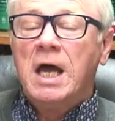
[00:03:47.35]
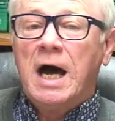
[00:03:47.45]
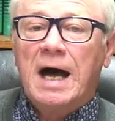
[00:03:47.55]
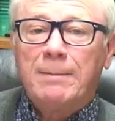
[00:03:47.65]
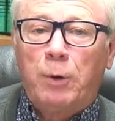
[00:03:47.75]

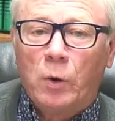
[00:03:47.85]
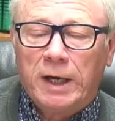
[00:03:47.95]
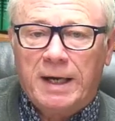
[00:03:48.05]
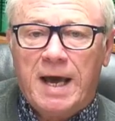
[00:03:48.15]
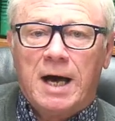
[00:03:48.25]
I
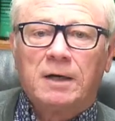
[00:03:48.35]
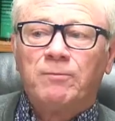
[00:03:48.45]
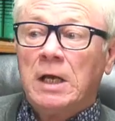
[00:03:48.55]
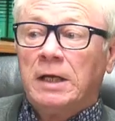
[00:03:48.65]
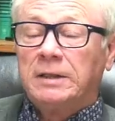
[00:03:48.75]
pointed out
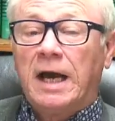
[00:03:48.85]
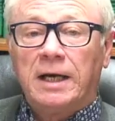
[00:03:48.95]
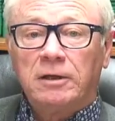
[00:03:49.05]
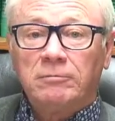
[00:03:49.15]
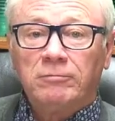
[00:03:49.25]

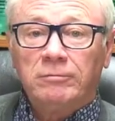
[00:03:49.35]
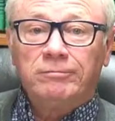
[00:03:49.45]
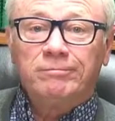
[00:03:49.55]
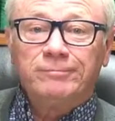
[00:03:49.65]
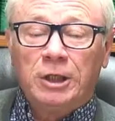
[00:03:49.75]
that,
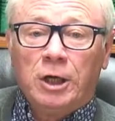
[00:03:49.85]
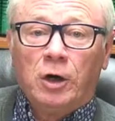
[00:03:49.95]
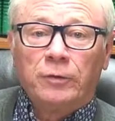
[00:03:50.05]
you know,